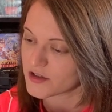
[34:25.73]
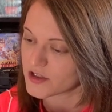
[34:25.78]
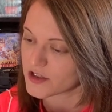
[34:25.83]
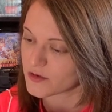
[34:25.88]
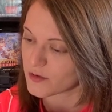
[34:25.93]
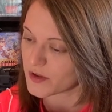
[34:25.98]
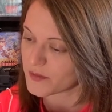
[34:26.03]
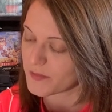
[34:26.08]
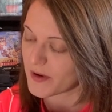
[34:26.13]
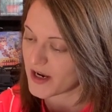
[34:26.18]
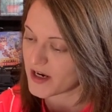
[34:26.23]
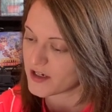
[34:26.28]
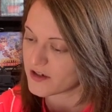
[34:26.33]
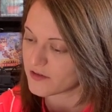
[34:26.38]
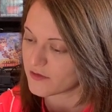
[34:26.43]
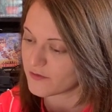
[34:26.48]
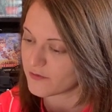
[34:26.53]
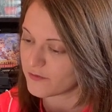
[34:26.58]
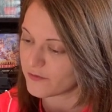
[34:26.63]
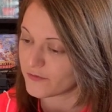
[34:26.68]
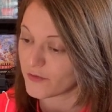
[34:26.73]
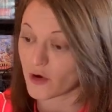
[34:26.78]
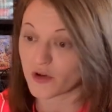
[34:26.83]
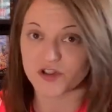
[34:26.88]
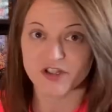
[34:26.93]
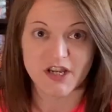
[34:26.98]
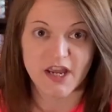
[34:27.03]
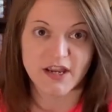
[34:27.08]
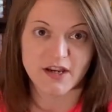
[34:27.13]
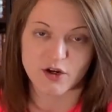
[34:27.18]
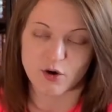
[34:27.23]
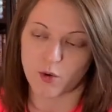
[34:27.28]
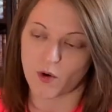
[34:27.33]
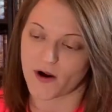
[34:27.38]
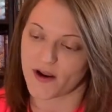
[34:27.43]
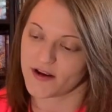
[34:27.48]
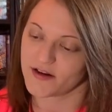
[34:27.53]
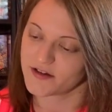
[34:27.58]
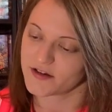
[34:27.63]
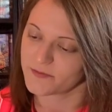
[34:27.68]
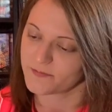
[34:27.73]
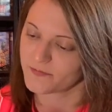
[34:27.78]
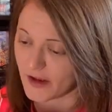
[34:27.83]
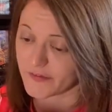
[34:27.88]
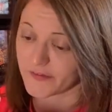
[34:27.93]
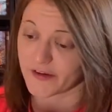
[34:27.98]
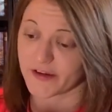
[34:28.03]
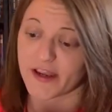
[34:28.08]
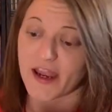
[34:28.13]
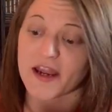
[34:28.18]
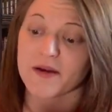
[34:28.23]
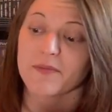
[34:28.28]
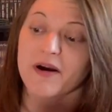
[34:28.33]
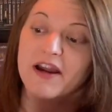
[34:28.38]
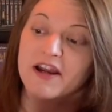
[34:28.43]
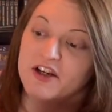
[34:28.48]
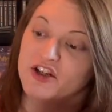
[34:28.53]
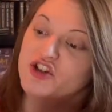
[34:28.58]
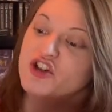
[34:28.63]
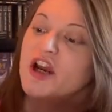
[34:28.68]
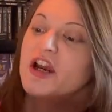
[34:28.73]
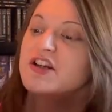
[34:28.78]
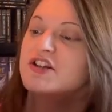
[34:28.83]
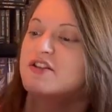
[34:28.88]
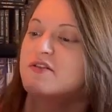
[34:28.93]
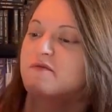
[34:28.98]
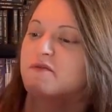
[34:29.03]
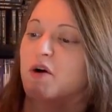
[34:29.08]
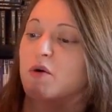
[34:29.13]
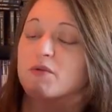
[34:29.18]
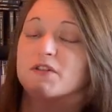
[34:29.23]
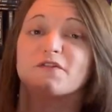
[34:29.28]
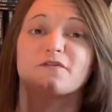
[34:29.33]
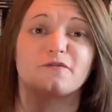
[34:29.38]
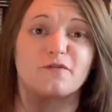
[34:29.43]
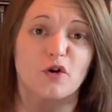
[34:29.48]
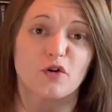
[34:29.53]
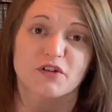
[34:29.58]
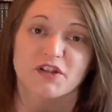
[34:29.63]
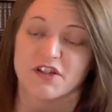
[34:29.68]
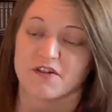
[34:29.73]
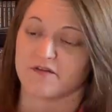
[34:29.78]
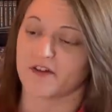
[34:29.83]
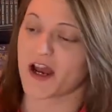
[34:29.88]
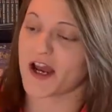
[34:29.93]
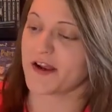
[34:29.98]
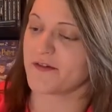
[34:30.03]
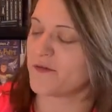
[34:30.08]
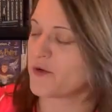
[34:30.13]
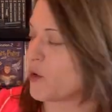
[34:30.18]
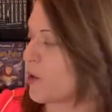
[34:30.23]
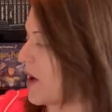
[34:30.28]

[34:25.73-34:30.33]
So I'd made 48 quid, and the game I exchanged it for was 45